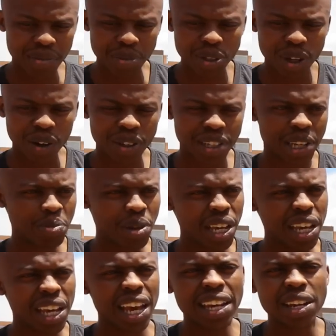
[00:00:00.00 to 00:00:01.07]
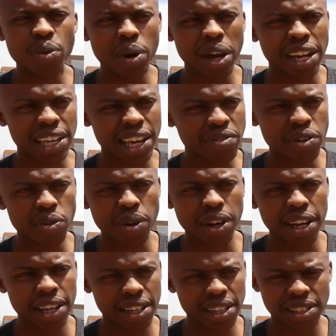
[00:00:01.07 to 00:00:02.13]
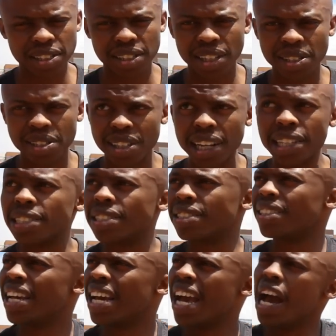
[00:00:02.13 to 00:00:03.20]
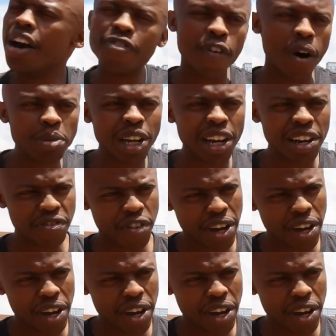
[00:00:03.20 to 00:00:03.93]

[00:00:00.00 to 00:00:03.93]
Motswako can be anywhere and everywhere. It's just a formula for